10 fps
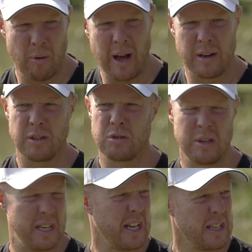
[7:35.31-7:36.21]
right under the
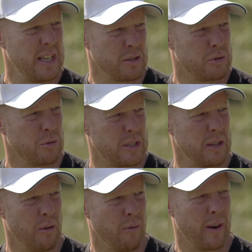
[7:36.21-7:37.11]
tree. He has chucked
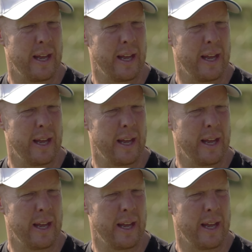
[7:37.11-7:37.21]
it lovely.